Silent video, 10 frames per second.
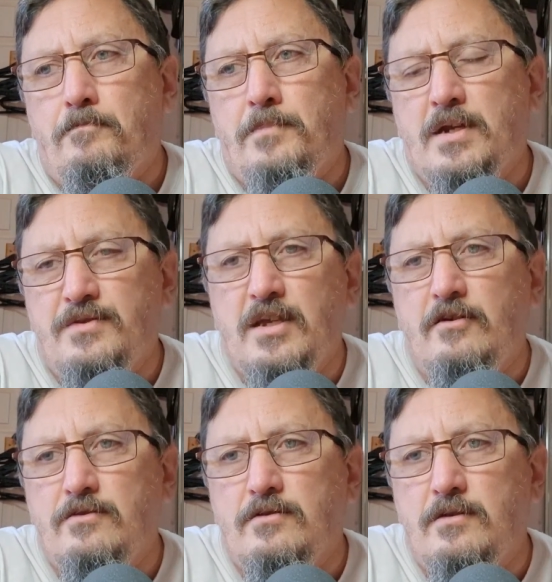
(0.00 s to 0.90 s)
but I think
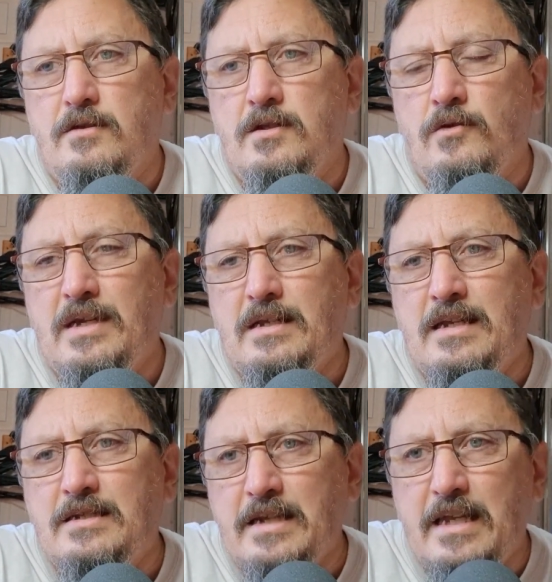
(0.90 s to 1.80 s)

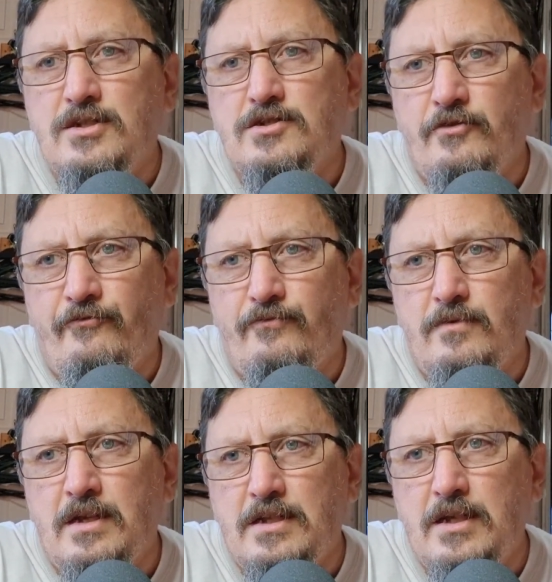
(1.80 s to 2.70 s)
it needs to
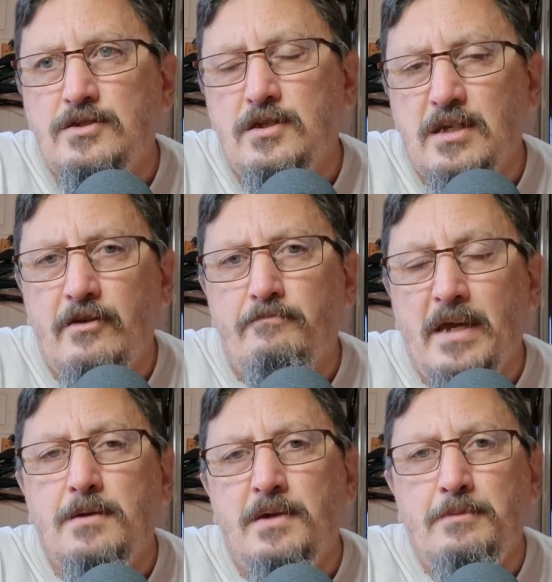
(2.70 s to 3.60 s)

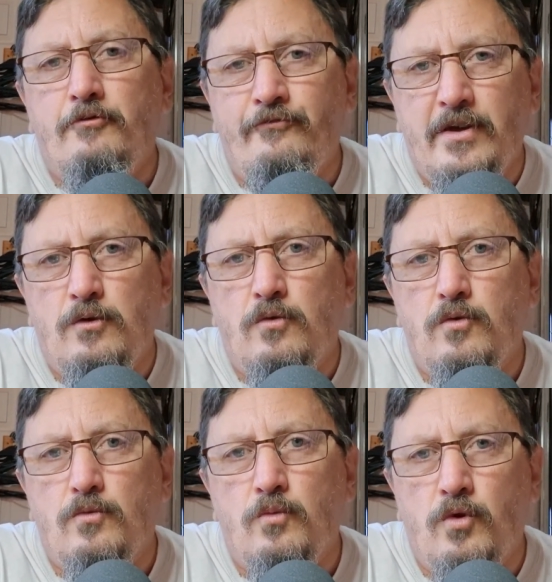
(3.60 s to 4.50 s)
make people feel
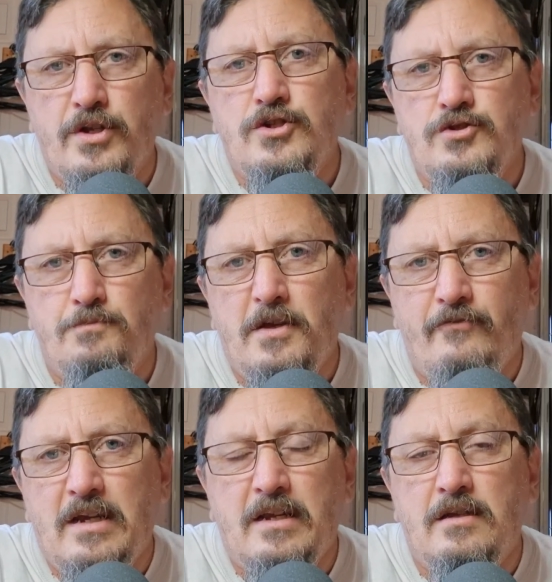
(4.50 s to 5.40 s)
what it should be
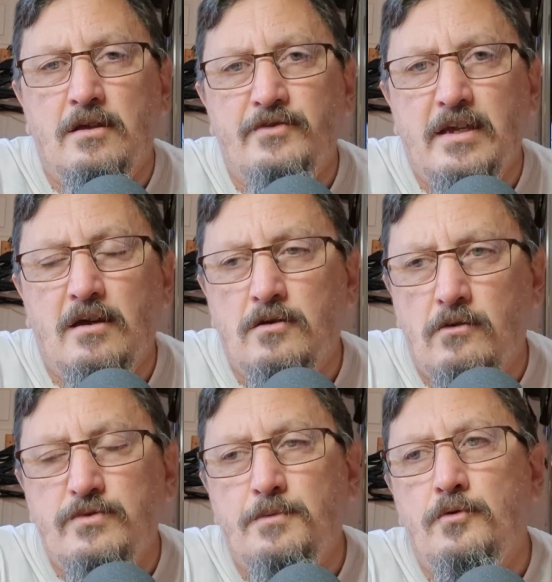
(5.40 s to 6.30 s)
feeling, and I think
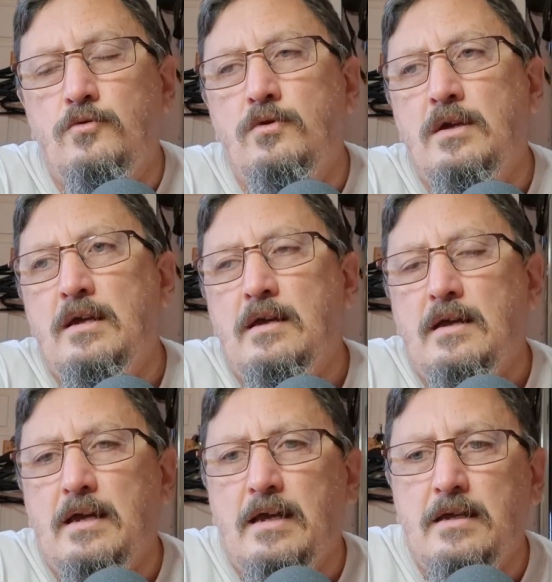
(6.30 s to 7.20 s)
uncomfortable
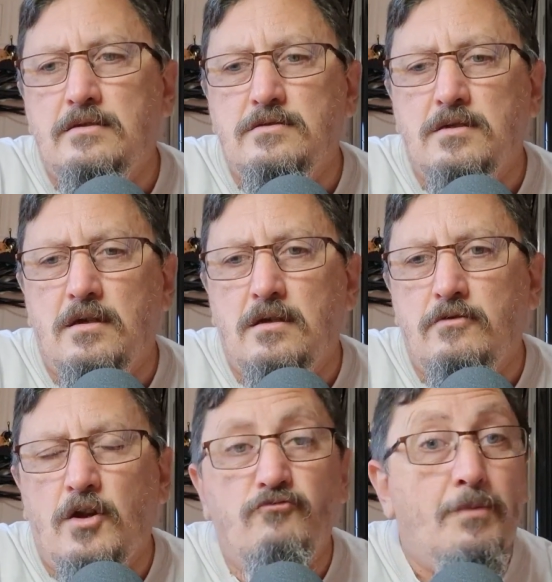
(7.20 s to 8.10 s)
and
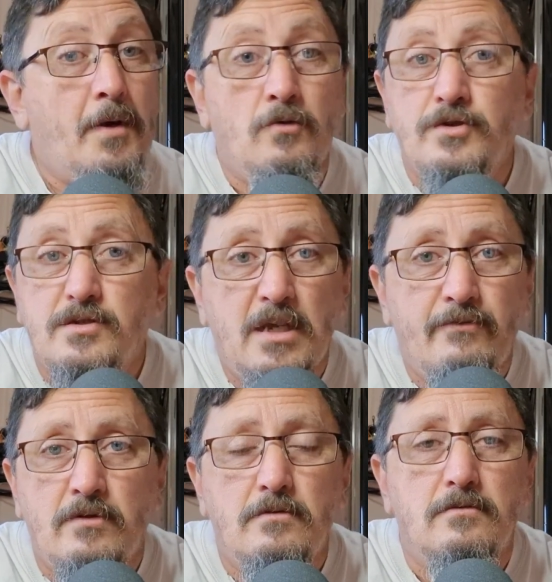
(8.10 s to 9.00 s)
repulsed
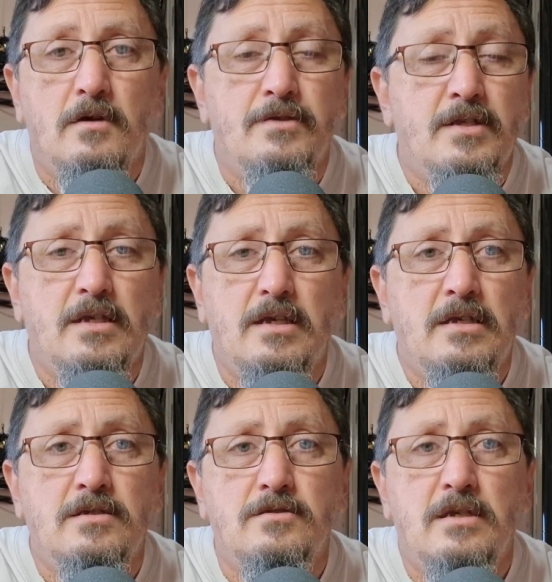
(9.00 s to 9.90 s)
even, I think
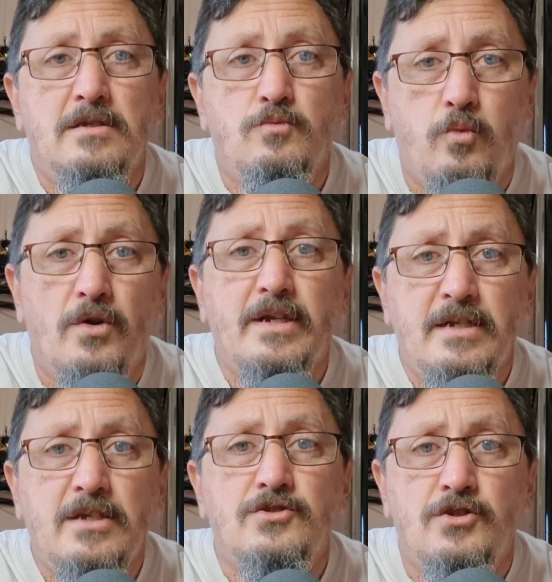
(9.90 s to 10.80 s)
is what it
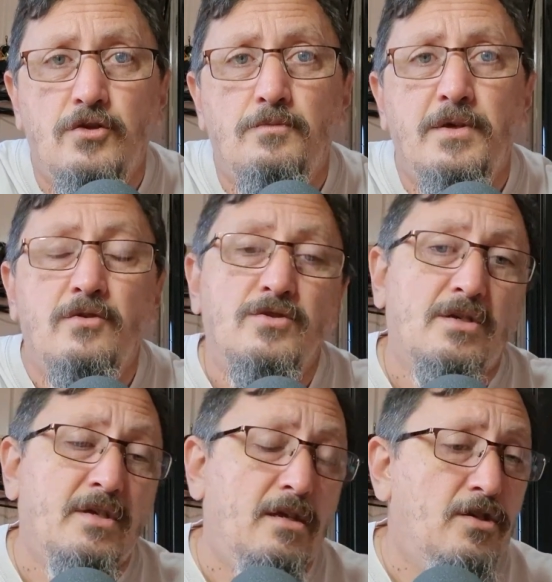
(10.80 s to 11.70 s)
needs to do, because I
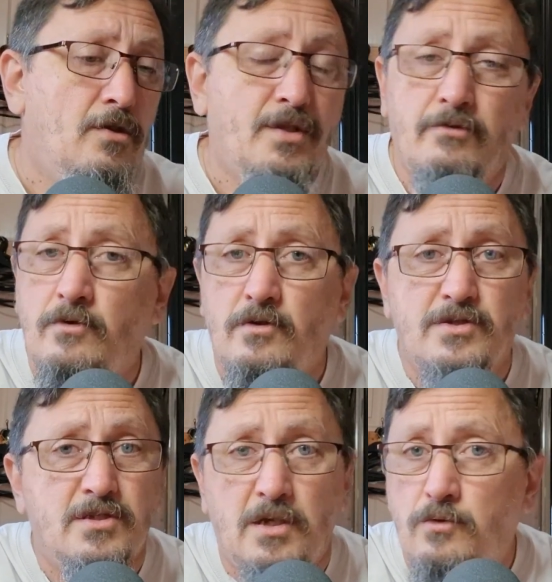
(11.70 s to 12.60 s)
think there are
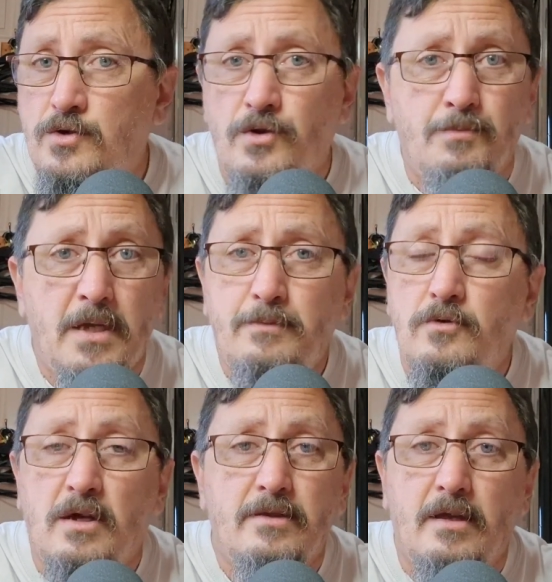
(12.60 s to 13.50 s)
still a lot of people
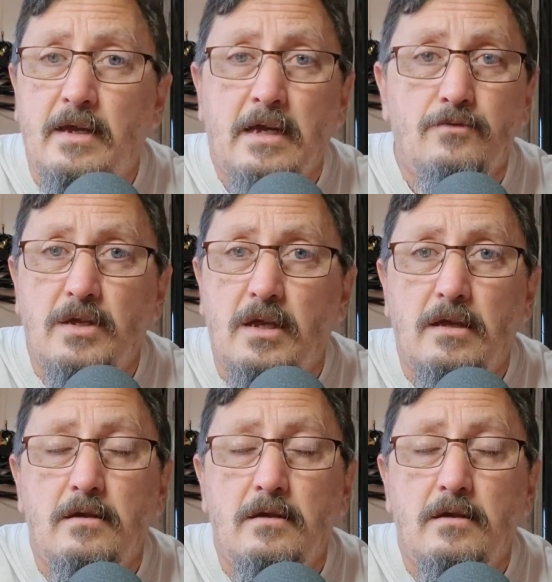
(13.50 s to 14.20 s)
like that out there